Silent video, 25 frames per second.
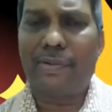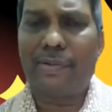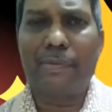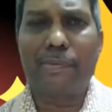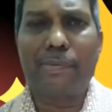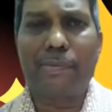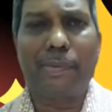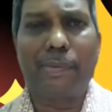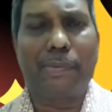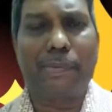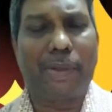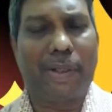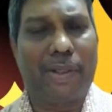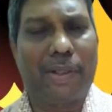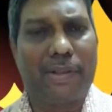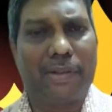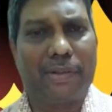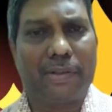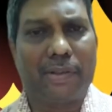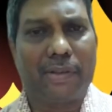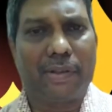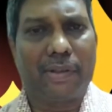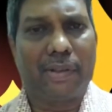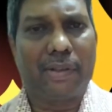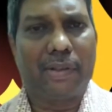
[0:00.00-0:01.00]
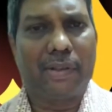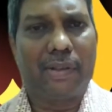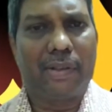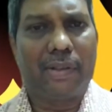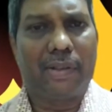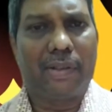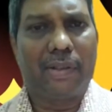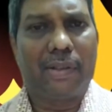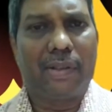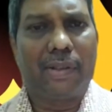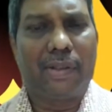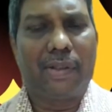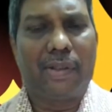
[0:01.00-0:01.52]
simple place,
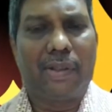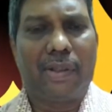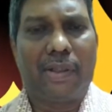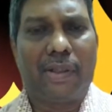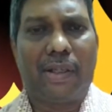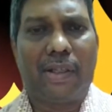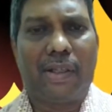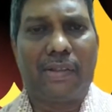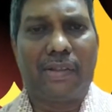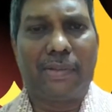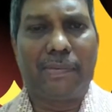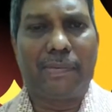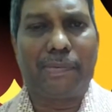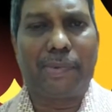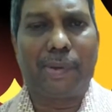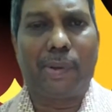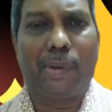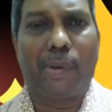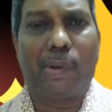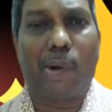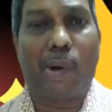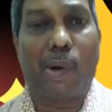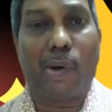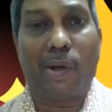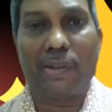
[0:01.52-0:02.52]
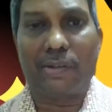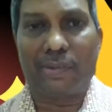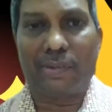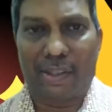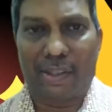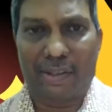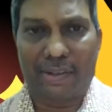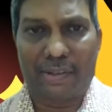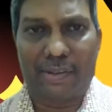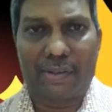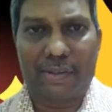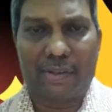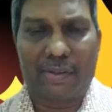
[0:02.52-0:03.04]
a simple hawker
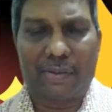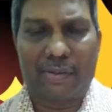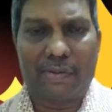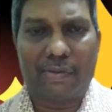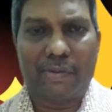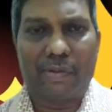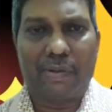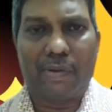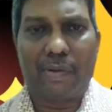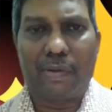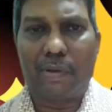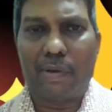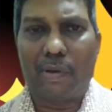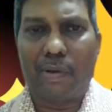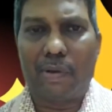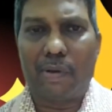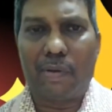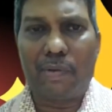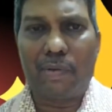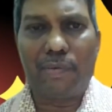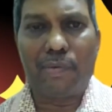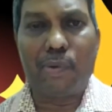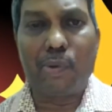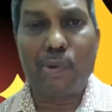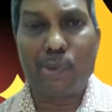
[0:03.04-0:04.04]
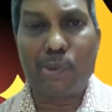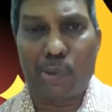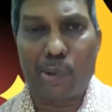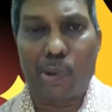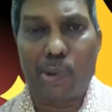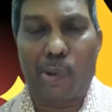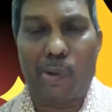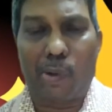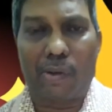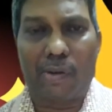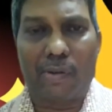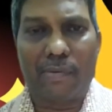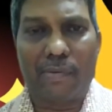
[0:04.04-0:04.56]
center, food
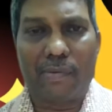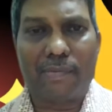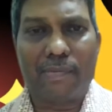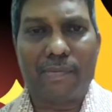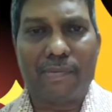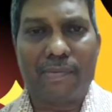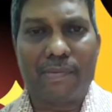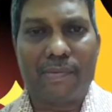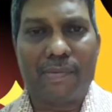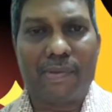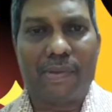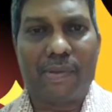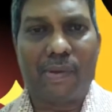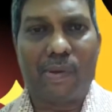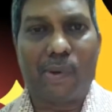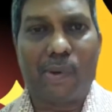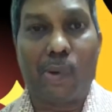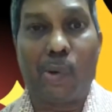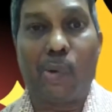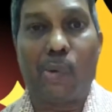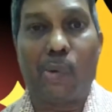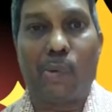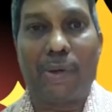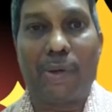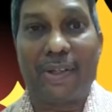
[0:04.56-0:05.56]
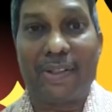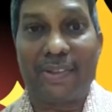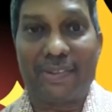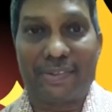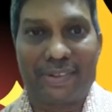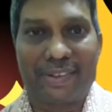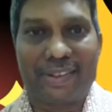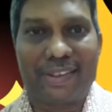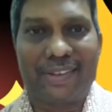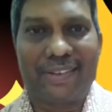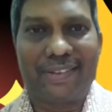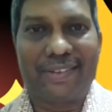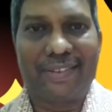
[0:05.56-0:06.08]
court, or better
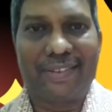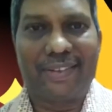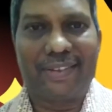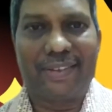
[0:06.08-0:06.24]
still,